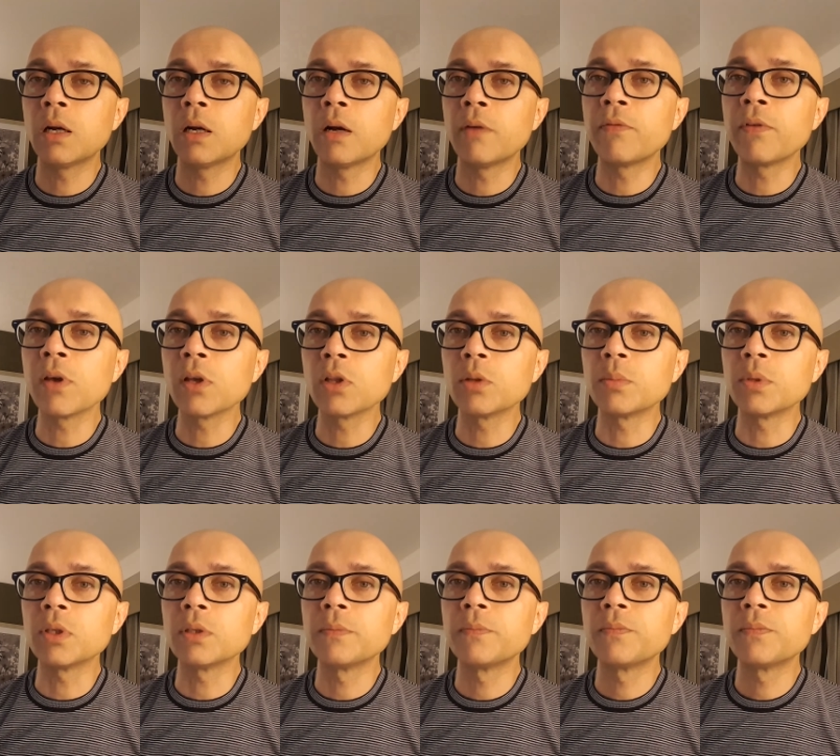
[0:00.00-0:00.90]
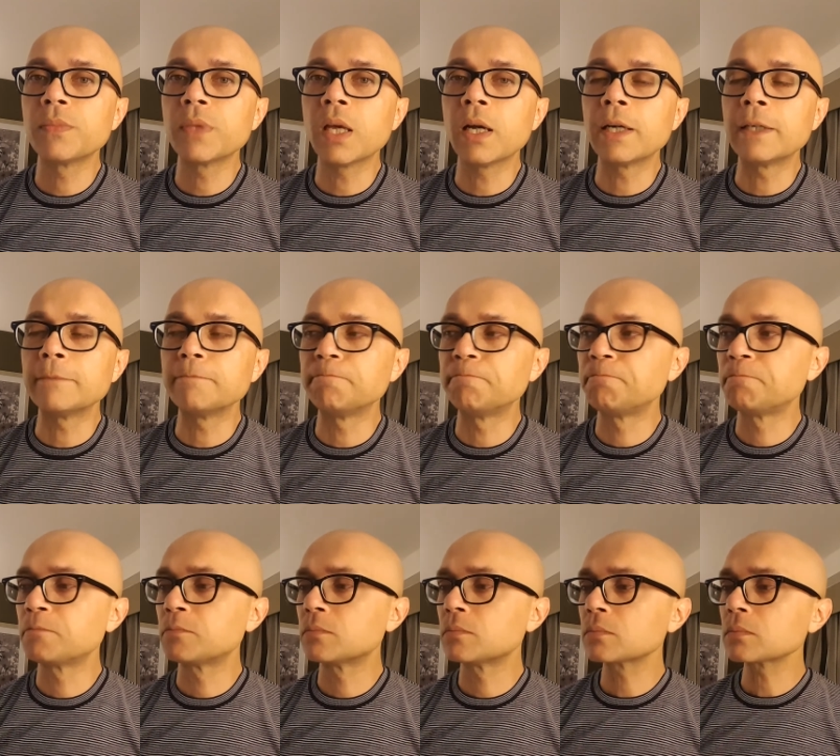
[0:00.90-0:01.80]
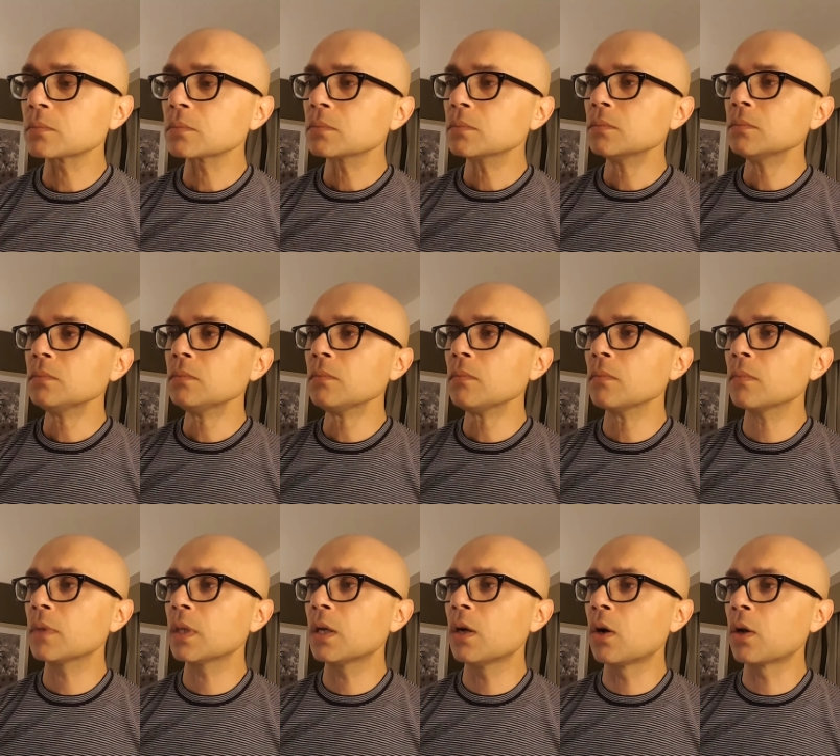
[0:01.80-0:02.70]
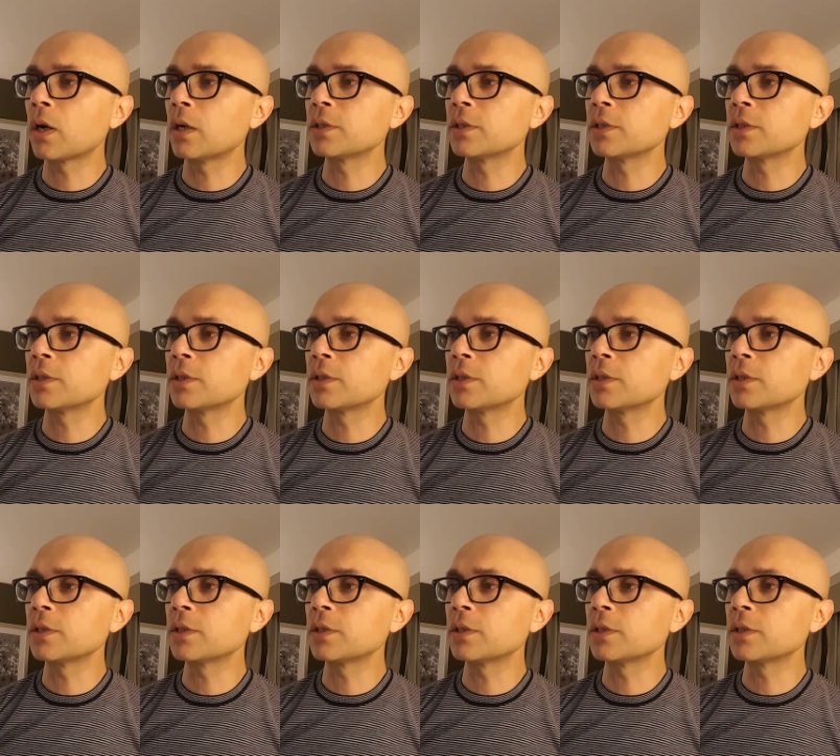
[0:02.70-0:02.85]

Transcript: available on